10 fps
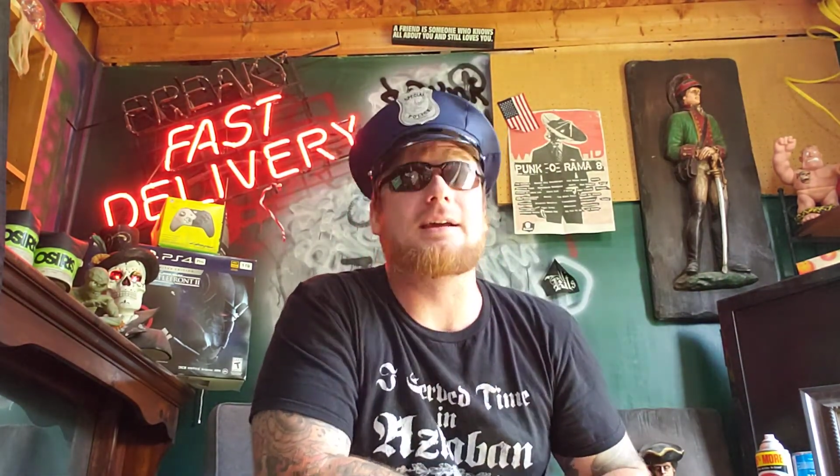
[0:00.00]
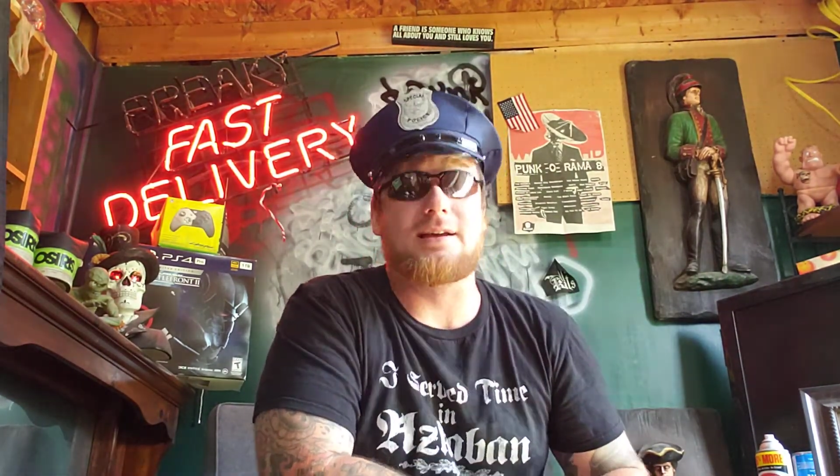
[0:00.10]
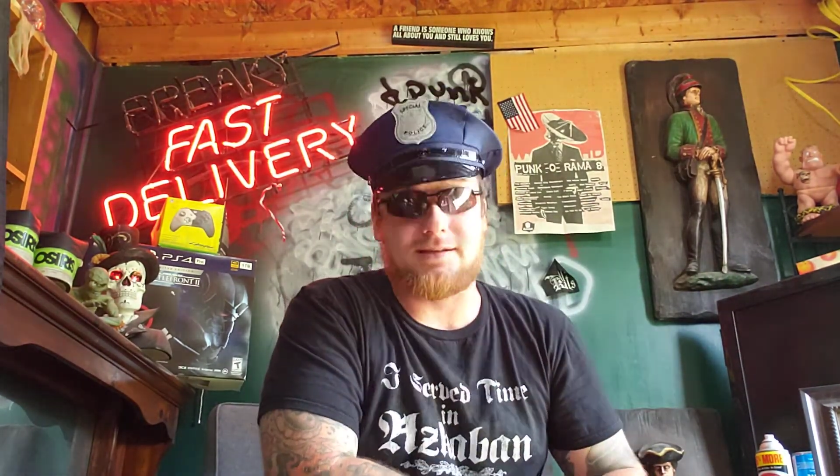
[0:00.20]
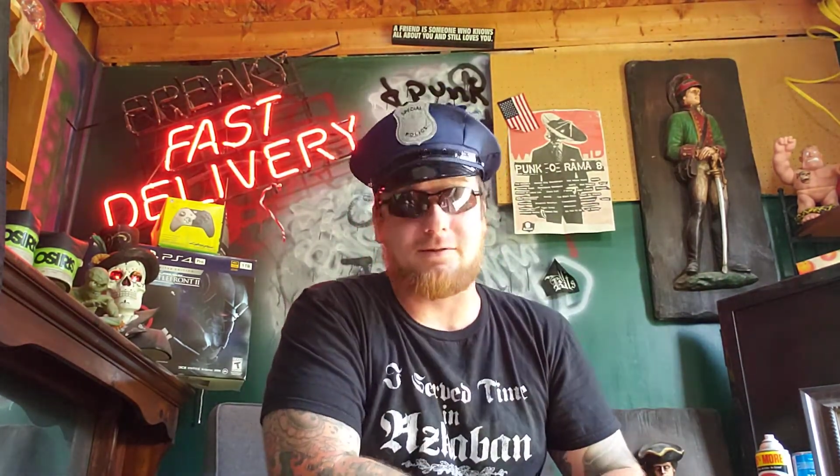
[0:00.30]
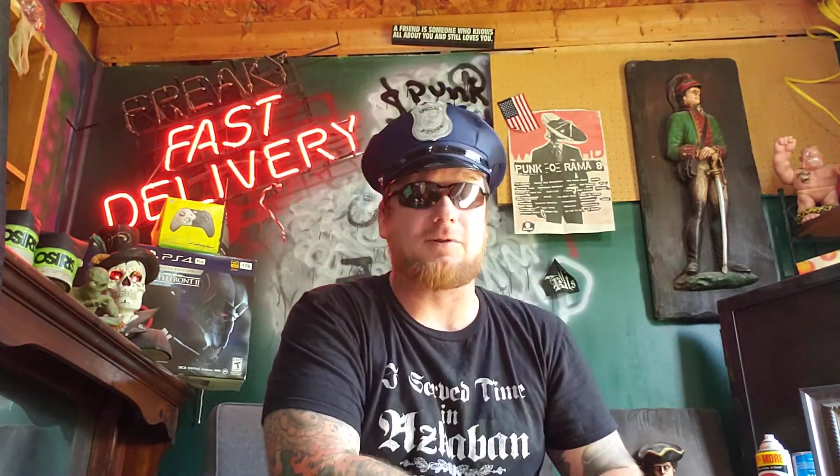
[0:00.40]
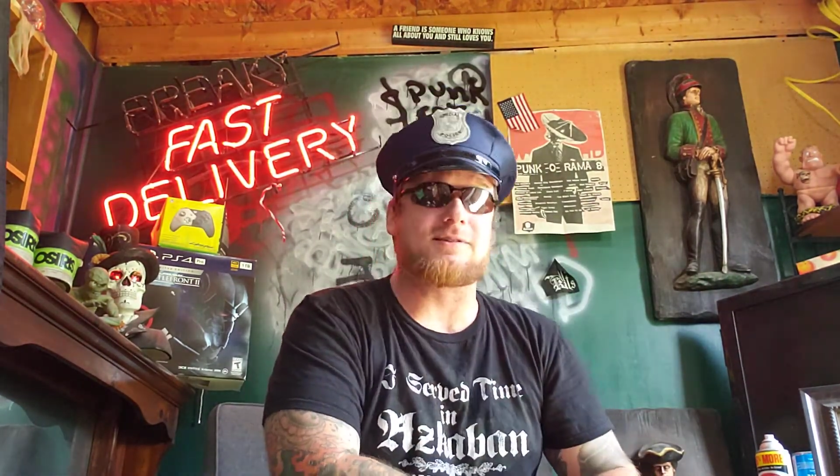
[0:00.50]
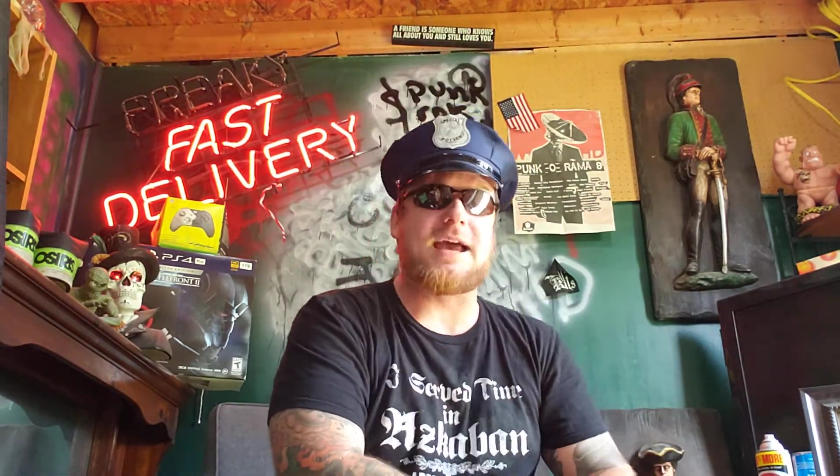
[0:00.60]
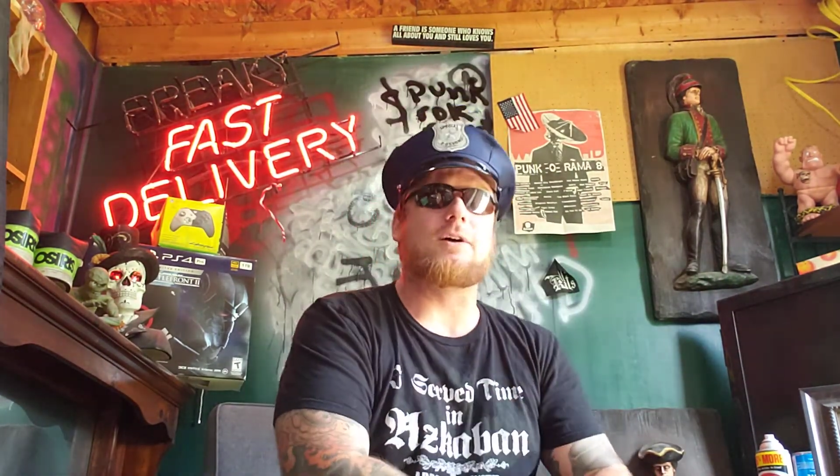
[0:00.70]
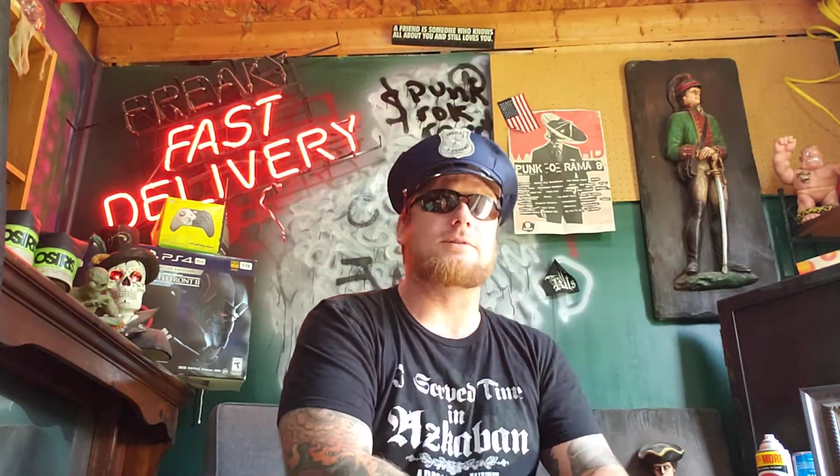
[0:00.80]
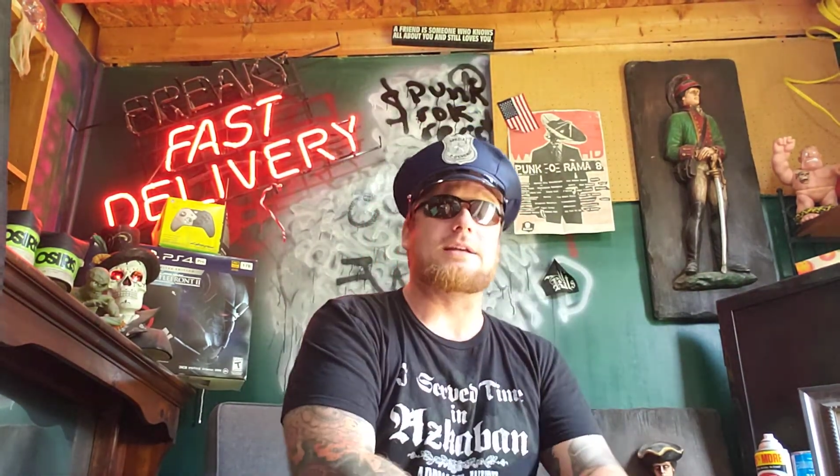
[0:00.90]
is a
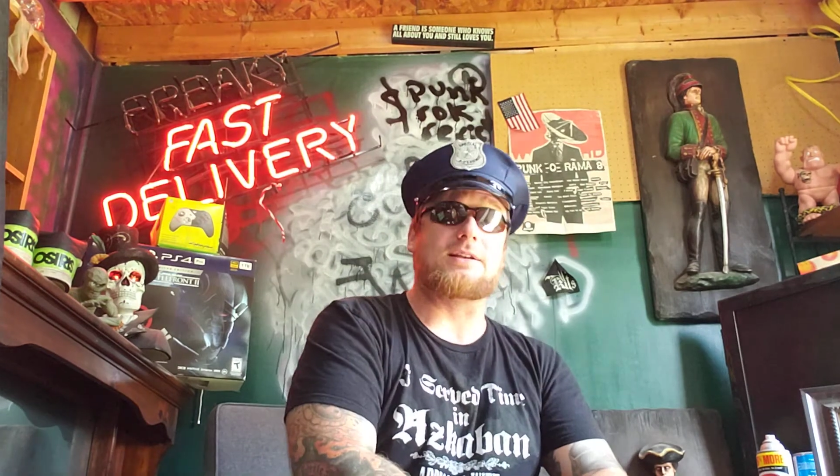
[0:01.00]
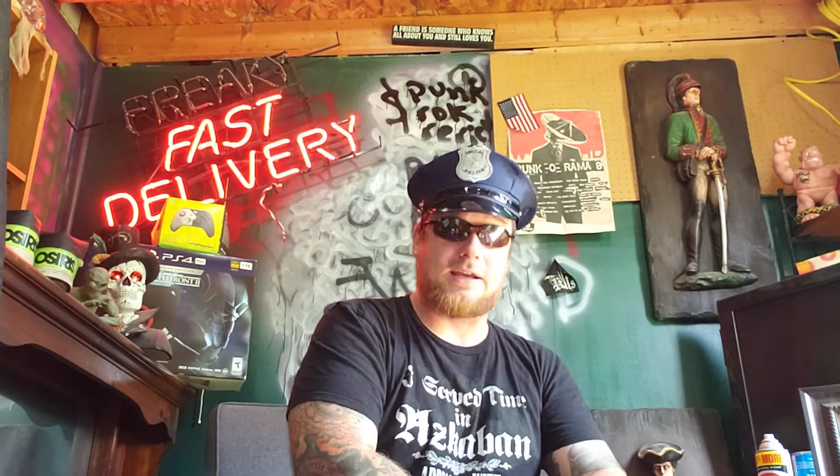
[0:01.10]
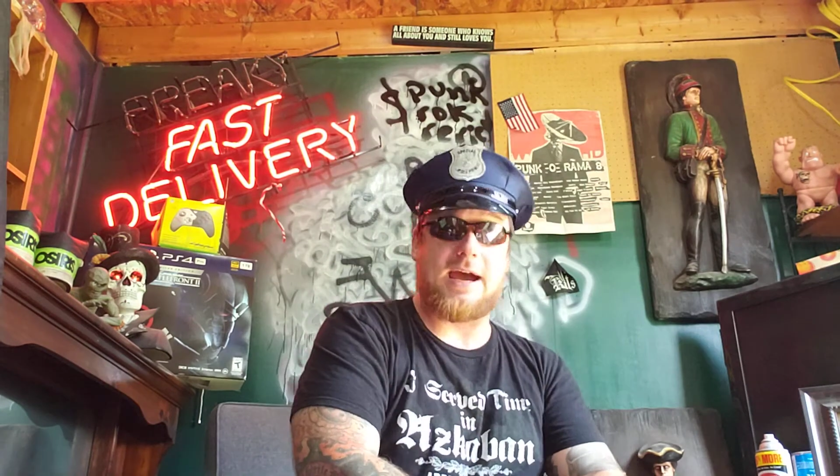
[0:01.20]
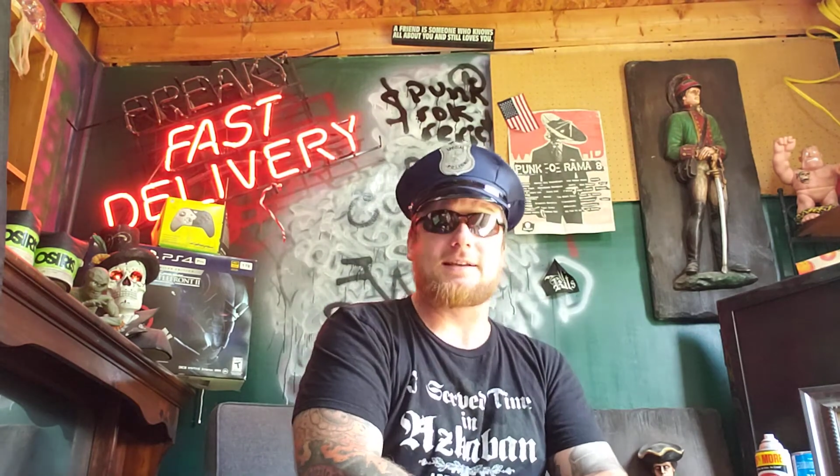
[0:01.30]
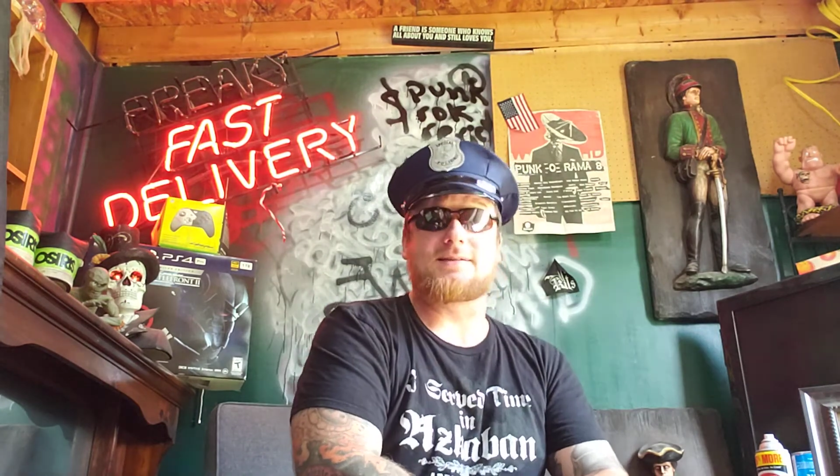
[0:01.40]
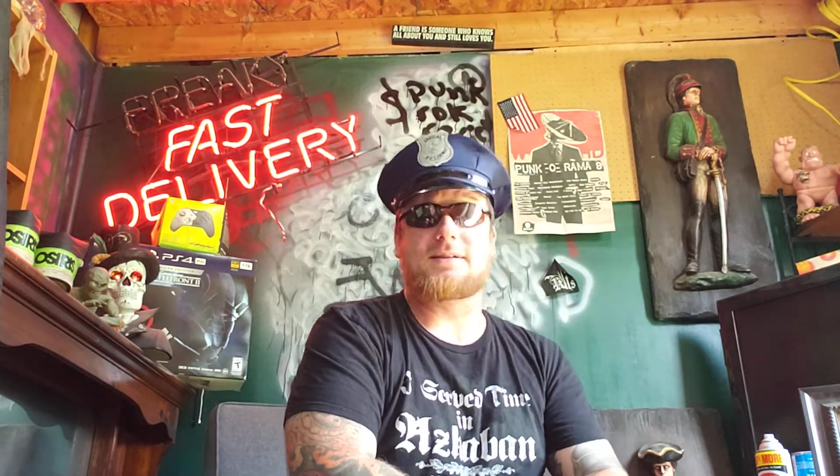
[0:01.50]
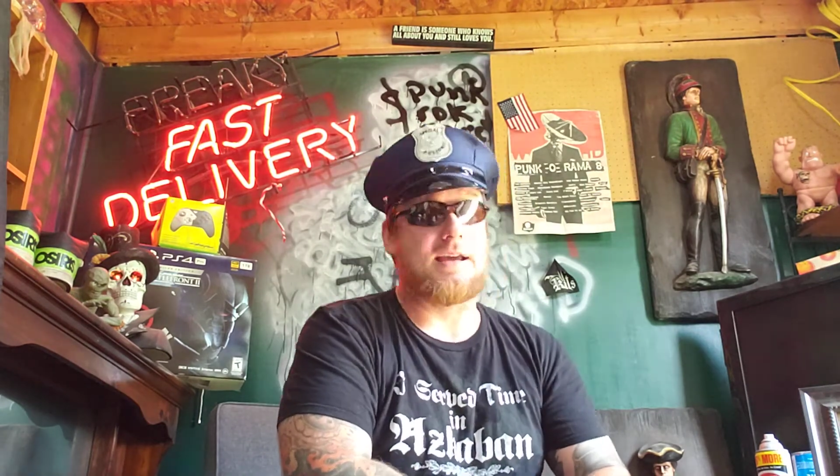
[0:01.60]
resounding yes.